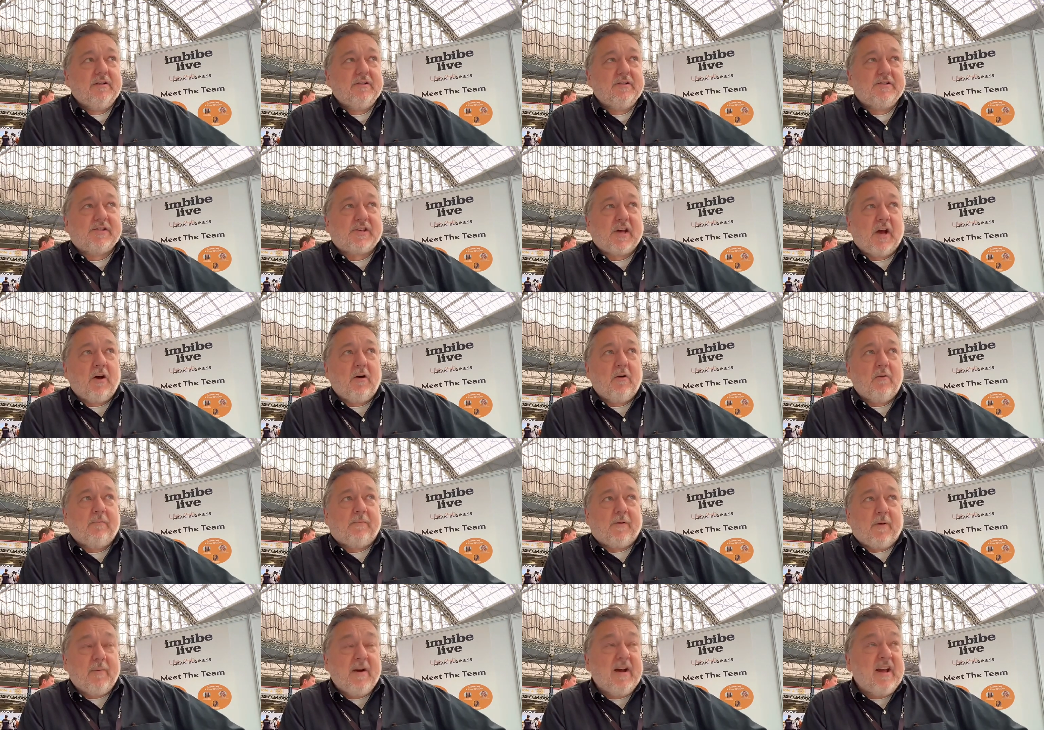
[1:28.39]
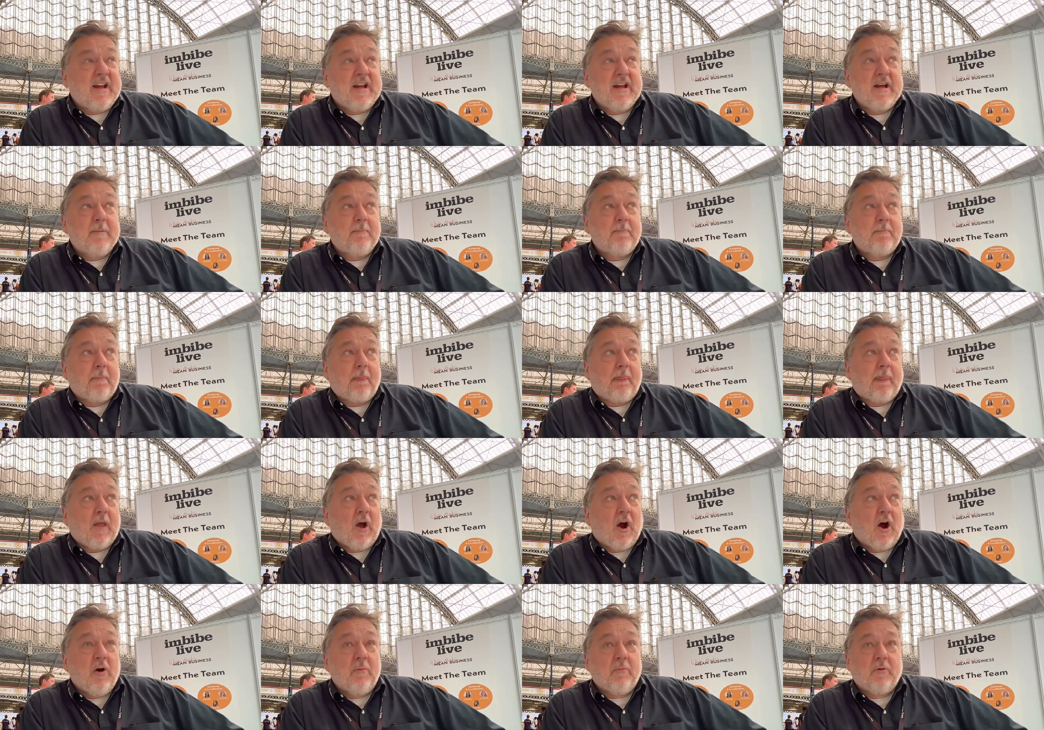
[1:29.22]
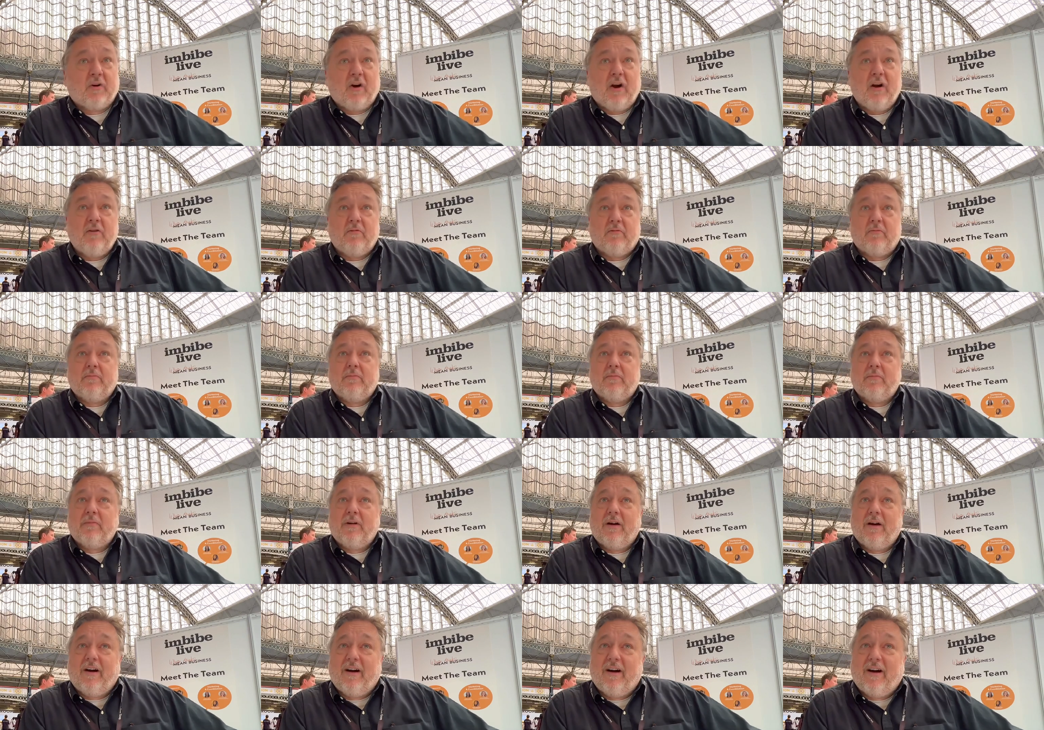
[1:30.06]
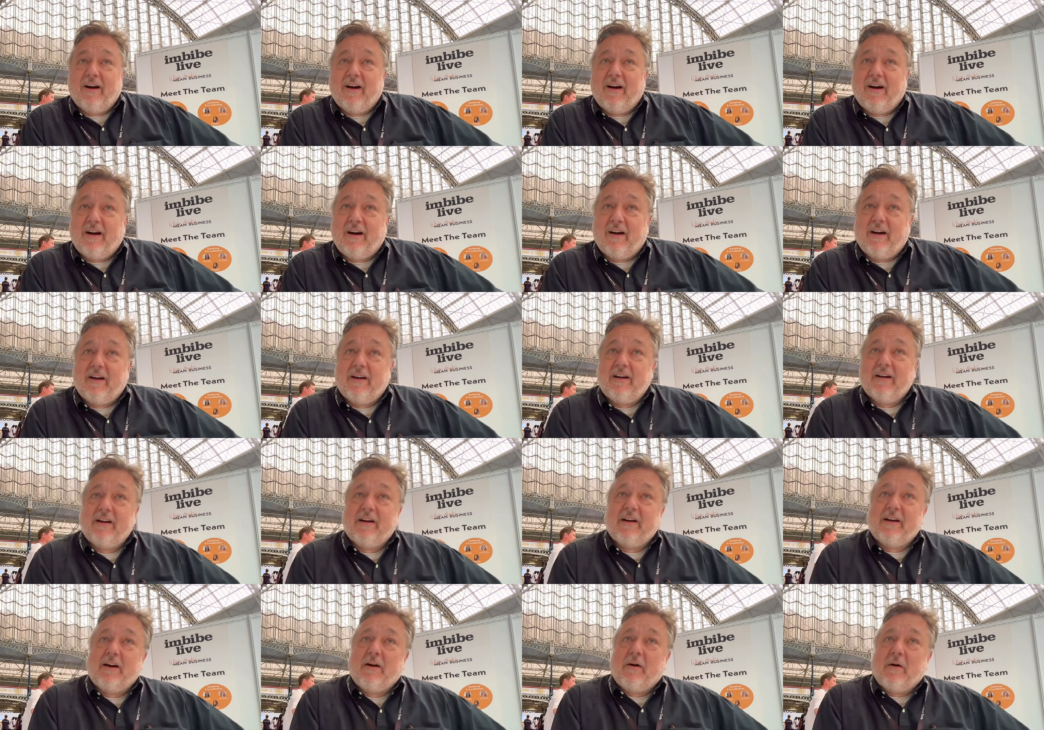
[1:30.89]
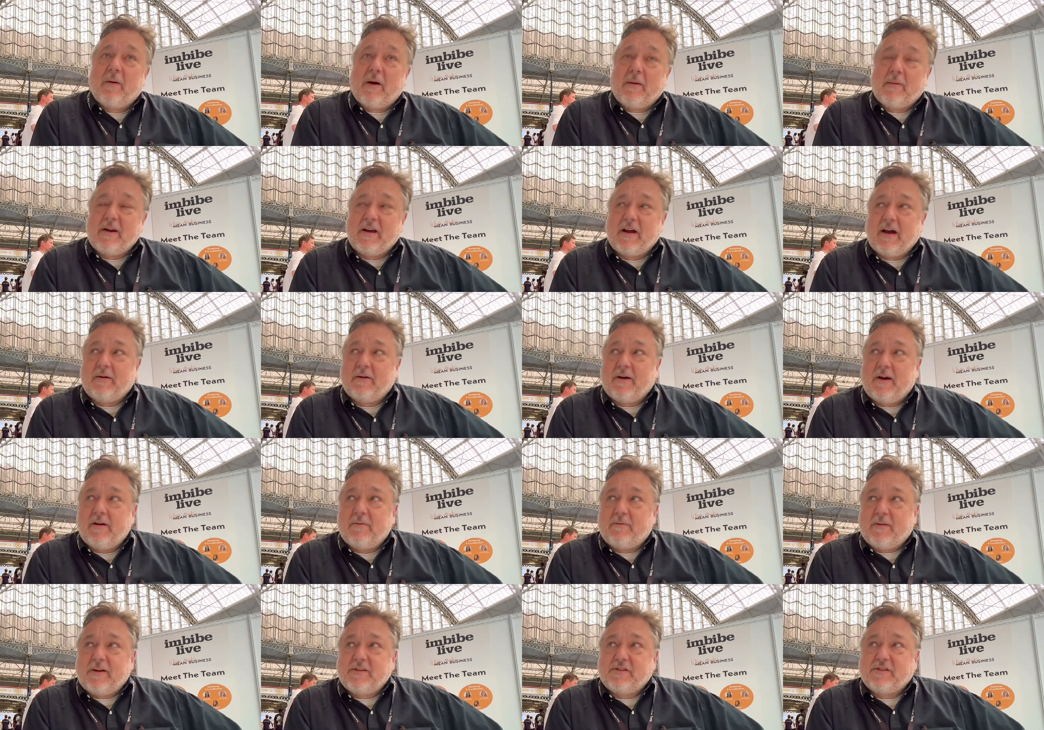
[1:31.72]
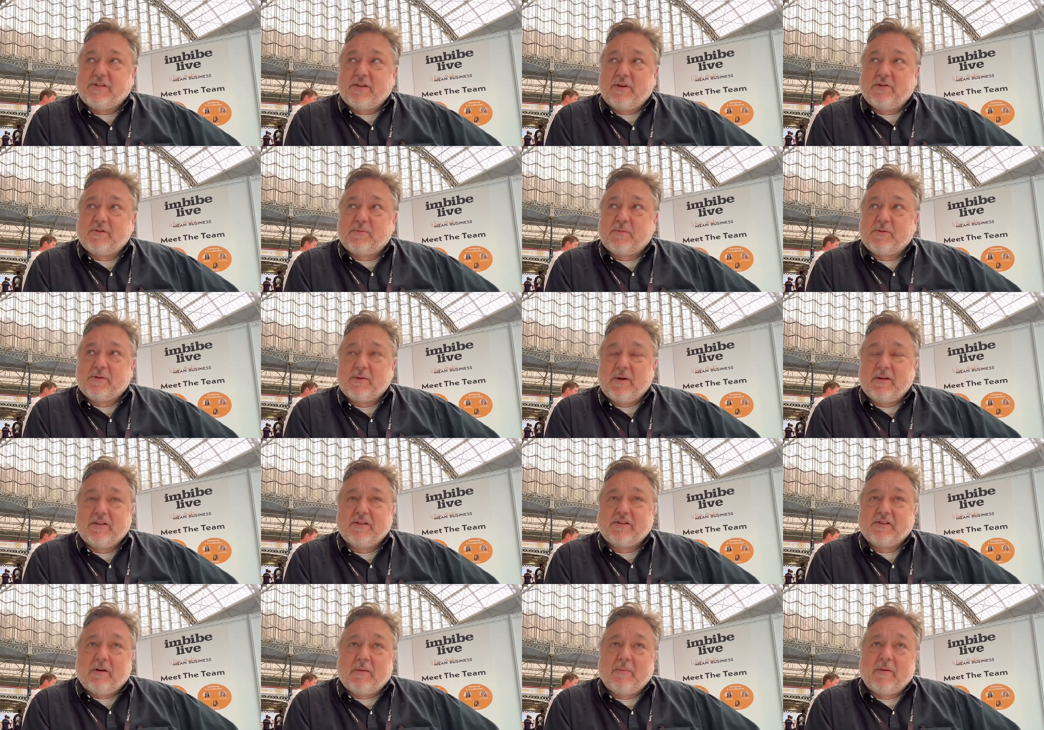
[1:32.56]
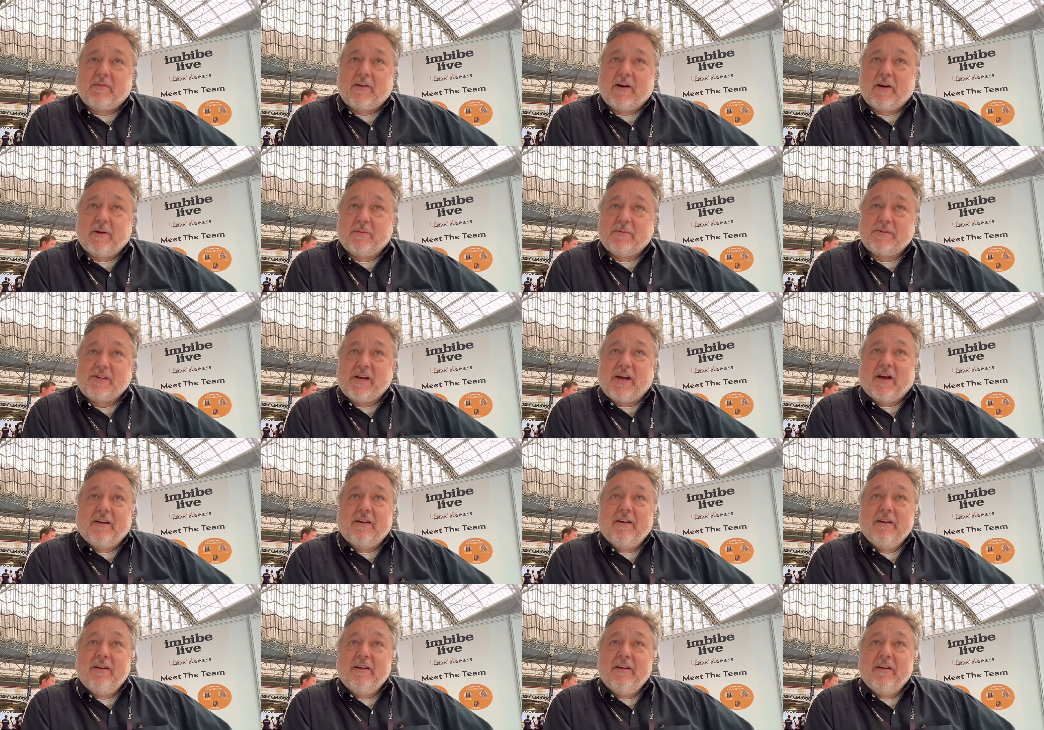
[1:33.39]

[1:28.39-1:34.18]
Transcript: So, for me, homegrown. If I had to choose between the two, I'd be very upset.